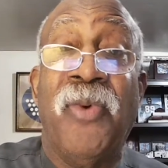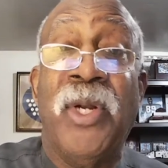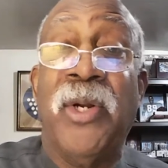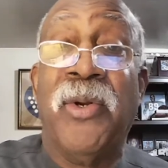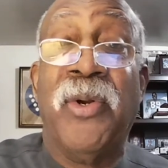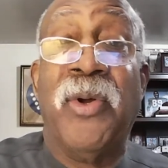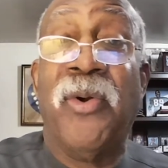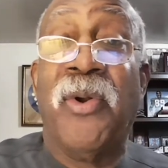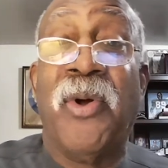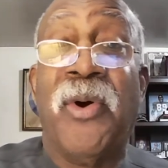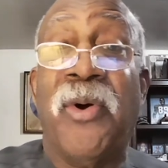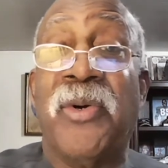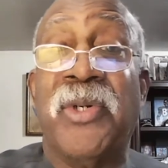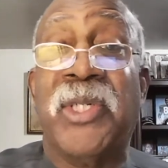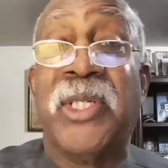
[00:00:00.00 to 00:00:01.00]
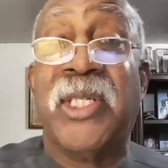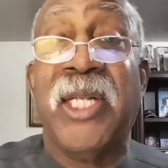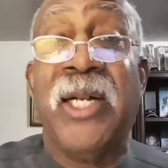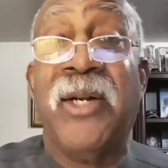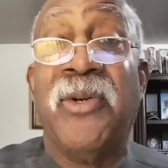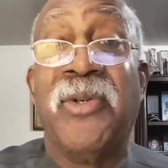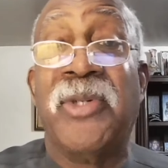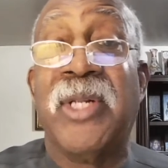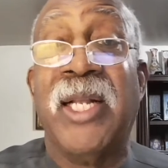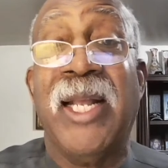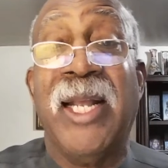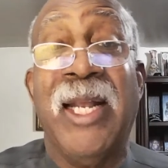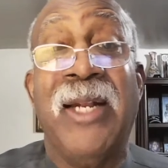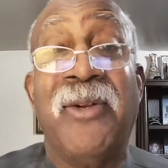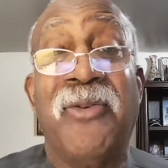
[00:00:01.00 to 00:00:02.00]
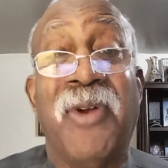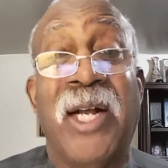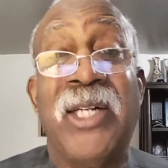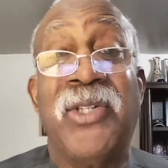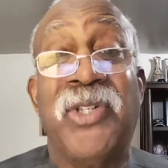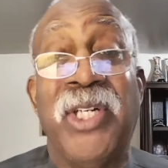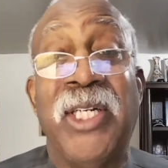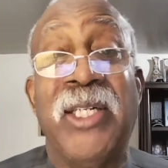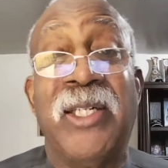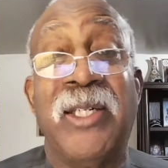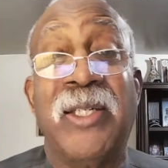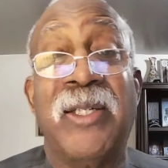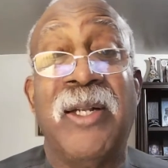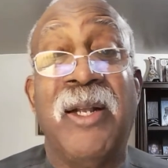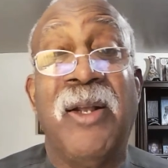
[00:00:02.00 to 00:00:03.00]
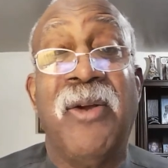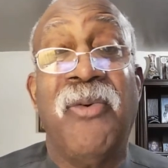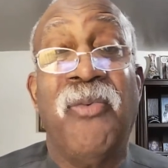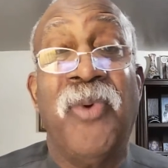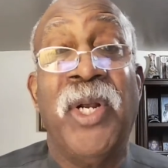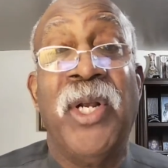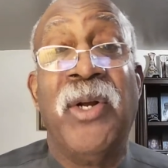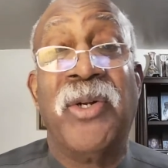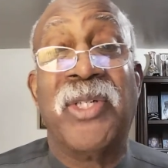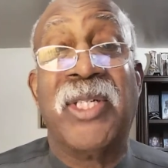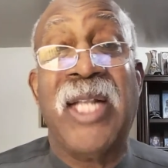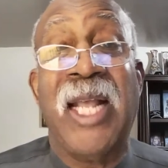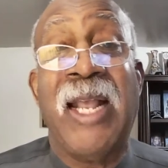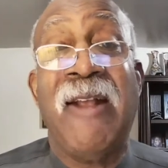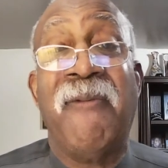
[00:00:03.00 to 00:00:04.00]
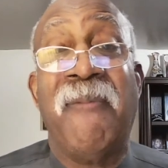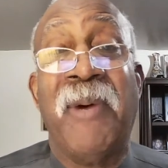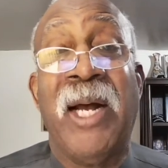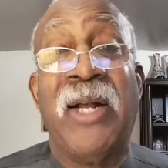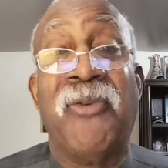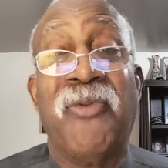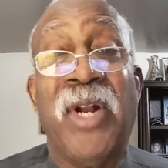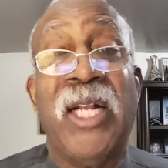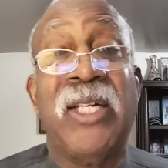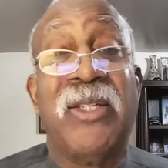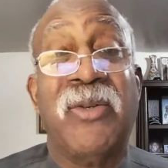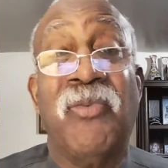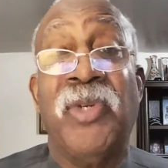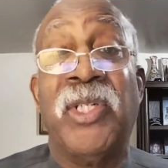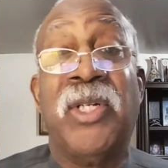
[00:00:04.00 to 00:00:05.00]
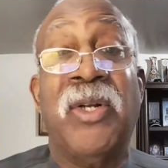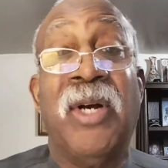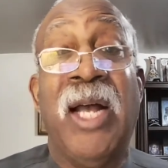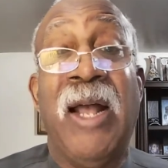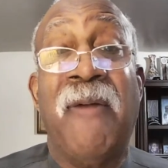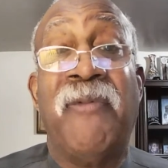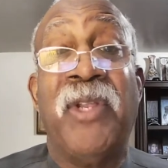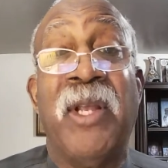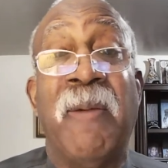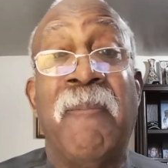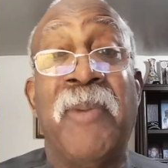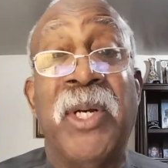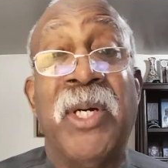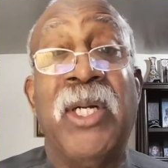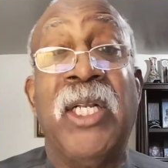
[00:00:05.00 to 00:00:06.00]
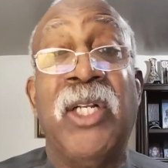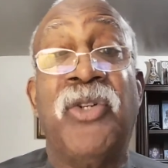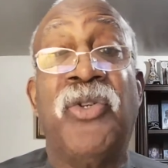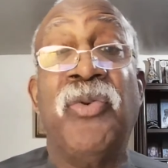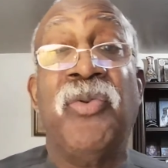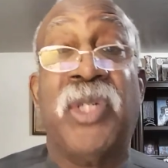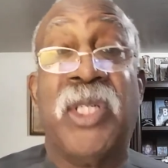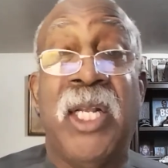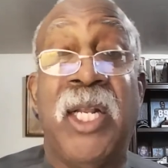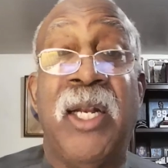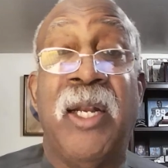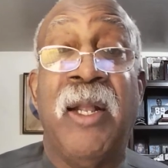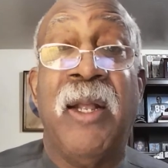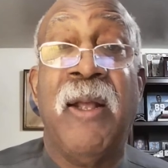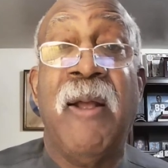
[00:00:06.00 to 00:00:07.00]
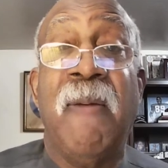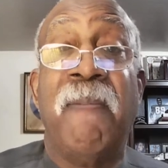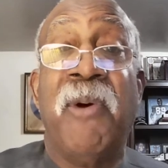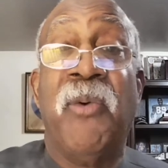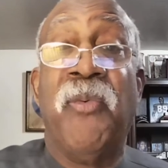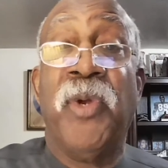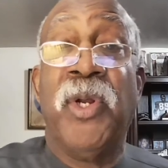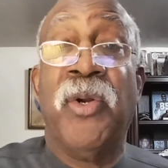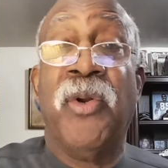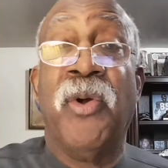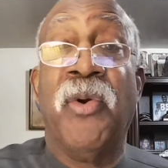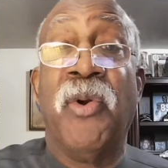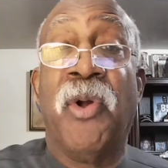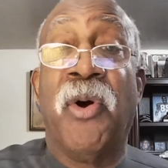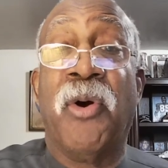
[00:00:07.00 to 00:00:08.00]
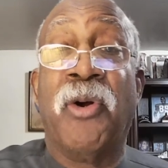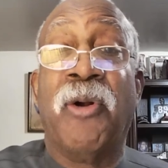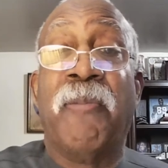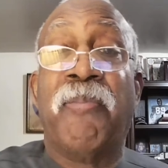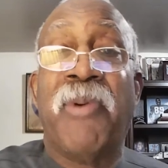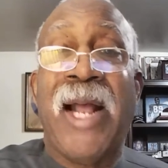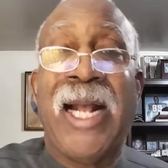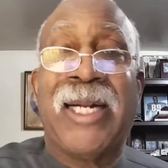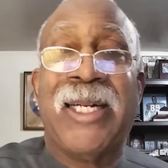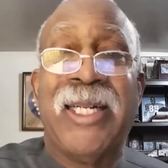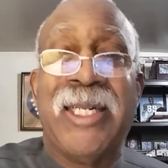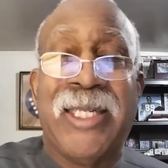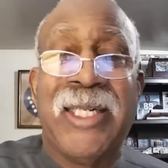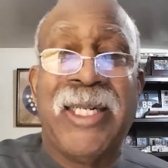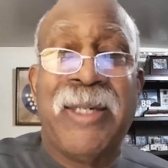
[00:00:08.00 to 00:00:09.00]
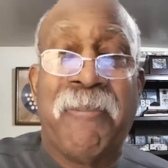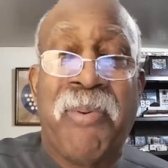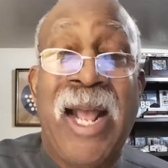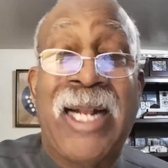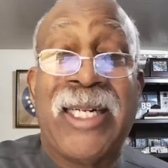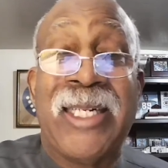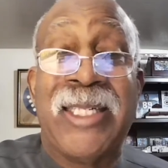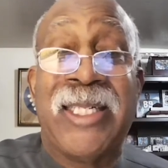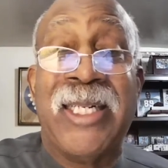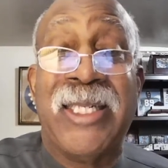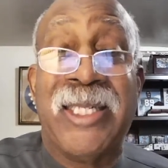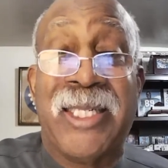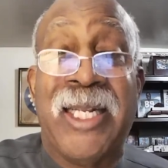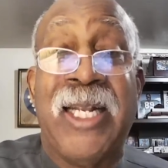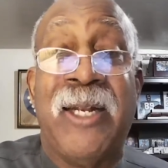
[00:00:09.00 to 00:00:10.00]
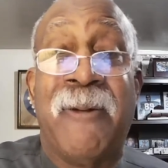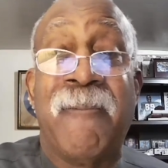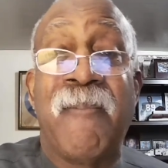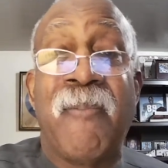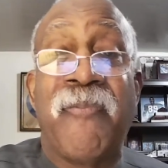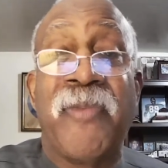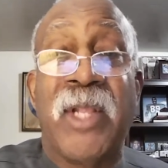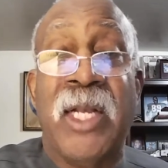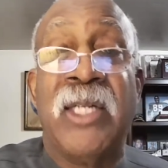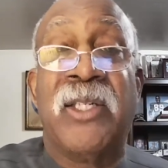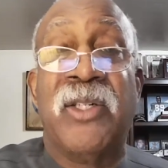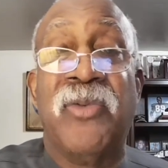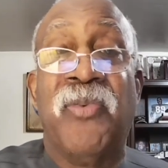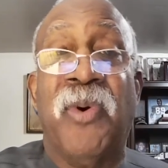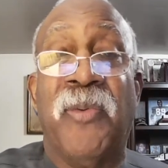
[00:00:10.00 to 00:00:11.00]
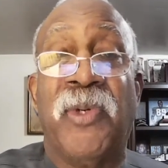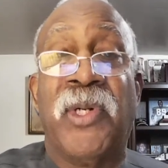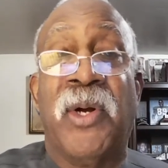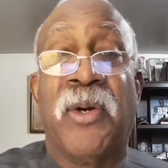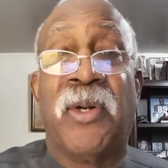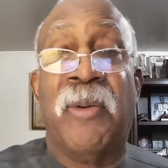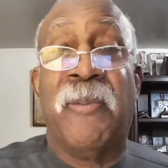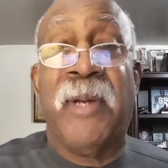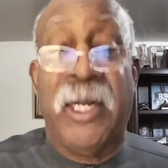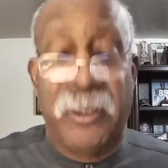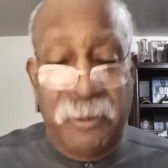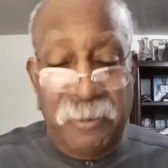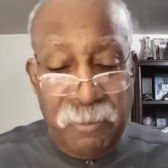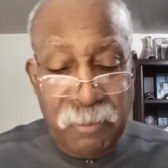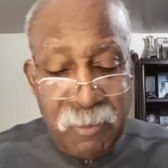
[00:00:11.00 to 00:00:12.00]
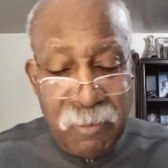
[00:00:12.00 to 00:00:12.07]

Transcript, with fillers: We are no longer sinners in Christ Jesus. We are saved by grace. We still have the ability to sin, but we are no longer practicing, practicing sin. This is what we're talking about.